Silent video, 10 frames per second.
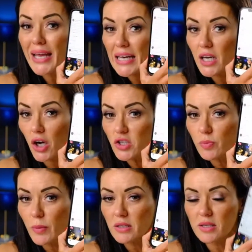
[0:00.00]
in
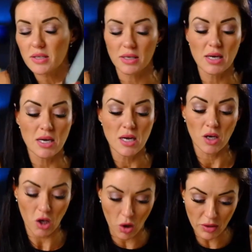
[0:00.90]
announcements.
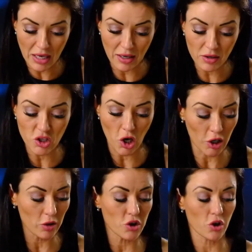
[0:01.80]
Go there,
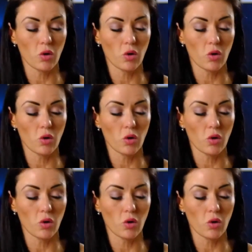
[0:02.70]
download your